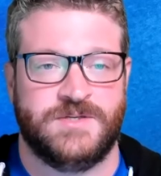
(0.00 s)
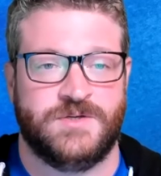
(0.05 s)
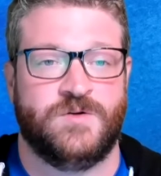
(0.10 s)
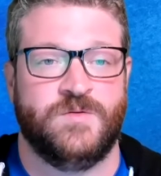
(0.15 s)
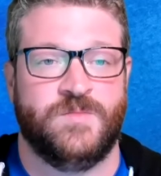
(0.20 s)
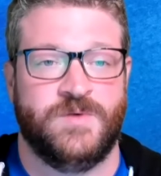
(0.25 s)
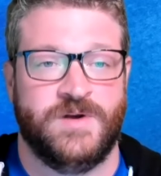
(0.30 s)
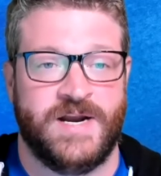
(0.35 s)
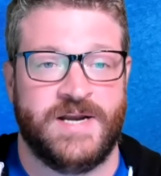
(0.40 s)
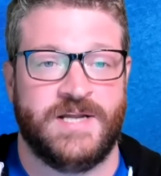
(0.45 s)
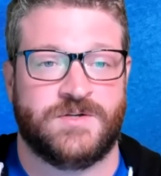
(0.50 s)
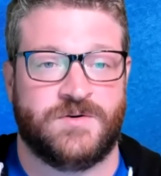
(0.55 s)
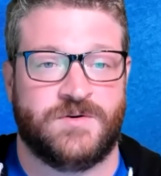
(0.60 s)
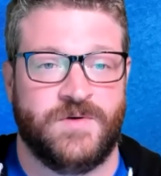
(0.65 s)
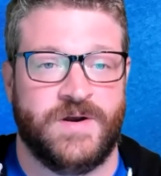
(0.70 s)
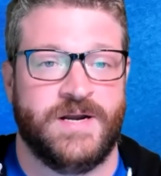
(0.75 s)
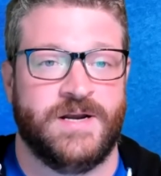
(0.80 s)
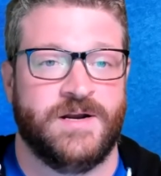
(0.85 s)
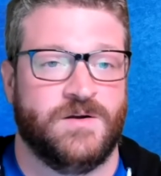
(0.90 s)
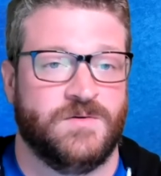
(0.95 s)
Kubernetes
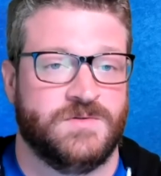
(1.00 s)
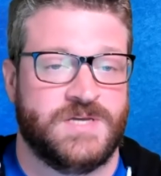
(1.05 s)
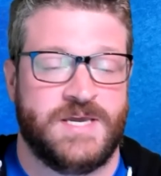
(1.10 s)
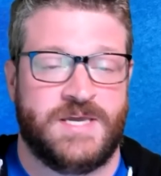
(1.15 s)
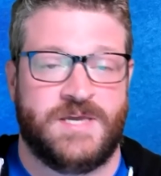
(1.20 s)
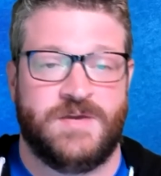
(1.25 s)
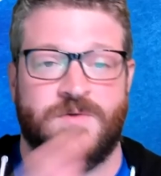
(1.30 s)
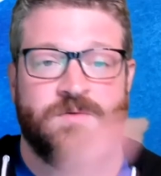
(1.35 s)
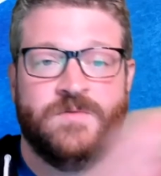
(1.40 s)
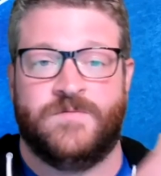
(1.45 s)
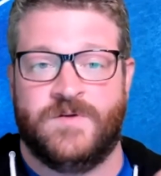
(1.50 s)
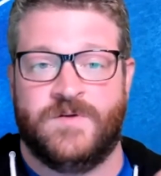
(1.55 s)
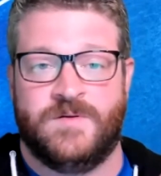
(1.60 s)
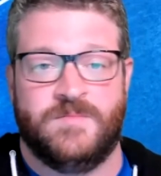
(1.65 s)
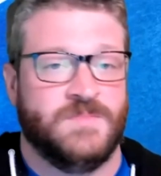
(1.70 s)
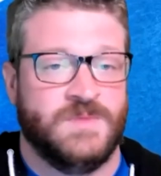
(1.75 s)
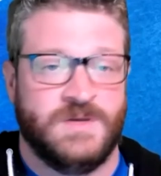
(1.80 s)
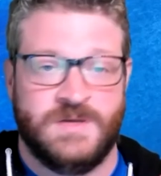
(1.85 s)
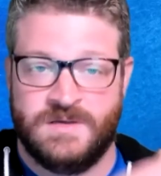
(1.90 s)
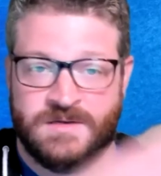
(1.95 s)
grid. It'll take you
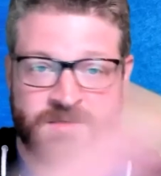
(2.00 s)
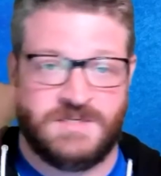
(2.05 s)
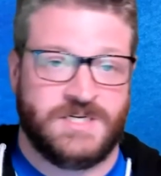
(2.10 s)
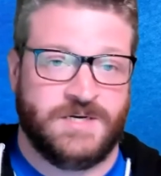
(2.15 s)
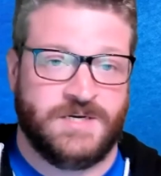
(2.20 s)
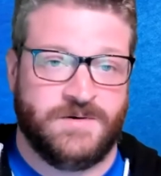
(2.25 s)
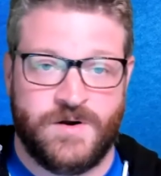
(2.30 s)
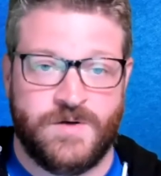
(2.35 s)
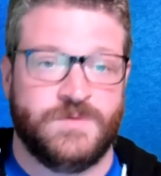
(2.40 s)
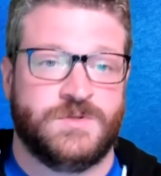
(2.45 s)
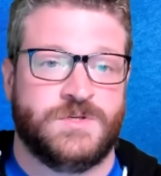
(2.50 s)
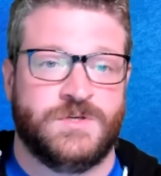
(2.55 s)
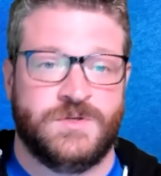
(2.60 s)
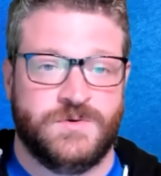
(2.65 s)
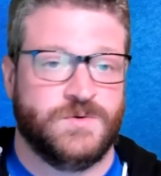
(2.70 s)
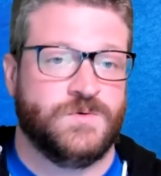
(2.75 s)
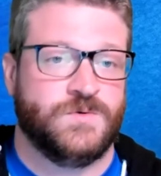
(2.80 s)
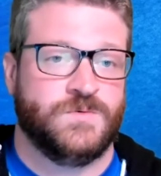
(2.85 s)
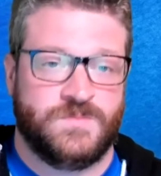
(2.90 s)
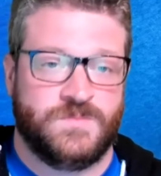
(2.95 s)
from 0
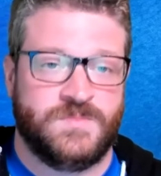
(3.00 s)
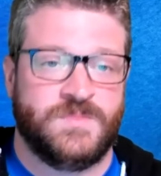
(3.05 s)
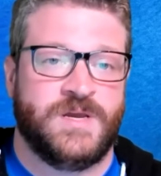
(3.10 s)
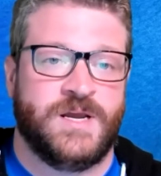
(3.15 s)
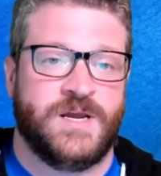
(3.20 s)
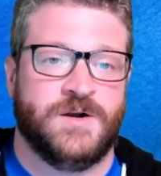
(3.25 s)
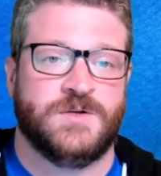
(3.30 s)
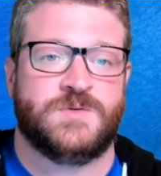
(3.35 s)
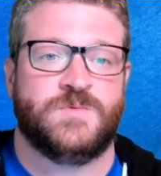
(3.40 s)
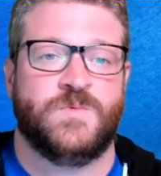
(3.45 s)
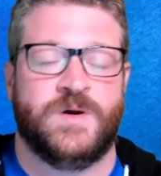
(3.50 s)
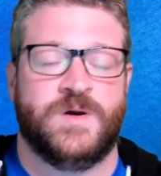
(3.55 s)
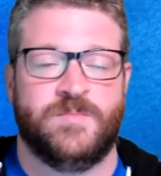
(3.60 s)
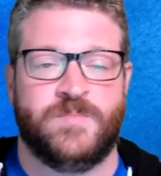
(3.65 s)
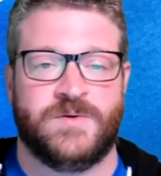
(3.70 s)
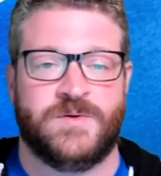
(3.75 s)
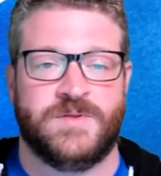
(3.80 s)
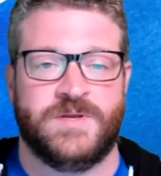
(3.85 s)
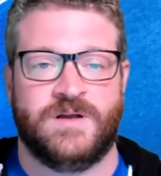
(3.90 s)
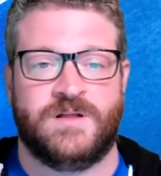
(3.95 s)
to here's what
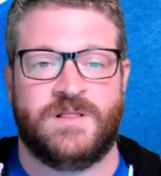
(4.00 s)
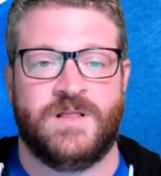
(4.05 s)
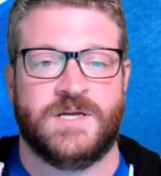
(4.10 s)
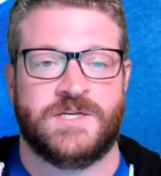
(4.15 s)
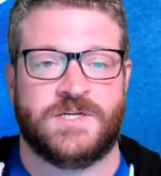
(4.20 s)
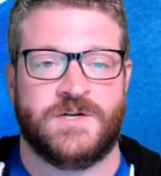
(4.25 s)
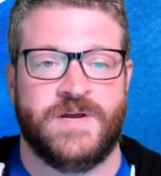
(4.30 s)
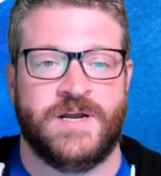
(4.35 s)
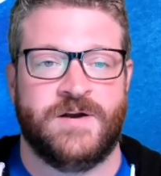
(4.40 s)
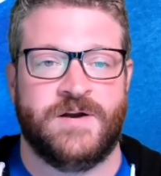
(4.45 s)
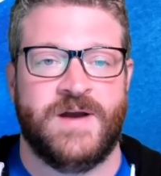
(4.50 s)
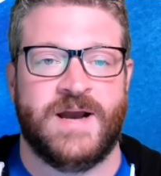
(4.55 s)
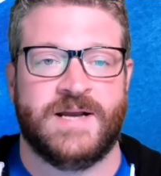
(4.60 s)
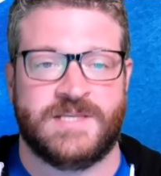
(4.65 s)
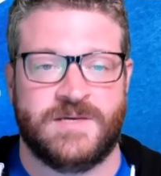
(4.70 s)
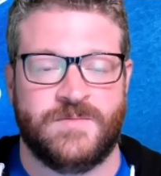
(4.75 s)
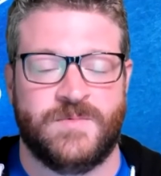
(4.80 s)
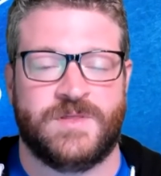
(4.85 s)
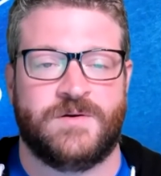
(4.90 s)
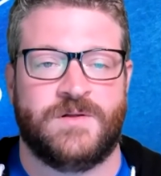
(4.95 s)
building a cluster and
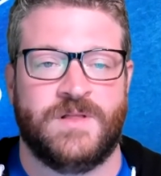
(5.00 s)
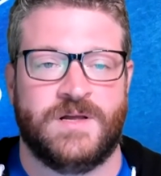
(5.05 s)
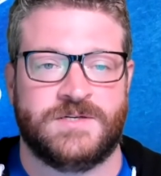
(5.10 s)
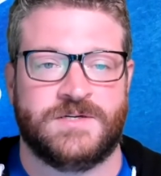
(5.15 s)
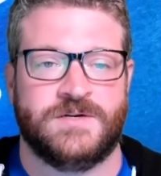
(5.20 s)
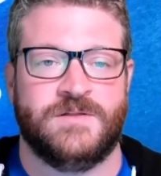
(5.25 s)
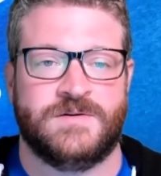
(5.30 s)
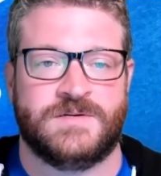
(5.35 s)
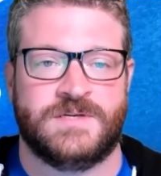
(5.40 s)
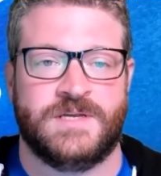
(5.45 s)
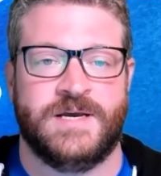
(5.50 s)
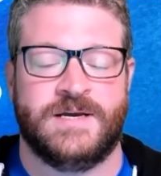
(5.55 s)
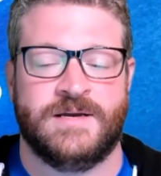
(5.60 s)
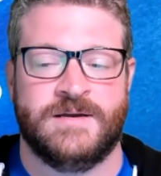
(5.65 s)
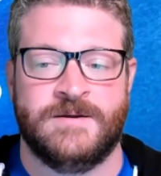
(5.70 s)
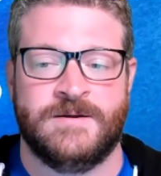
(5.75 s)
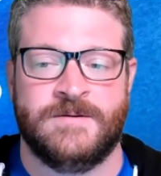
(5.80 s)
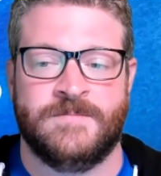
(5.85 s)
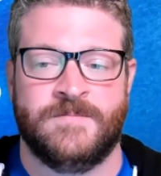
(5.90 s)
interacting with the cluster looks like.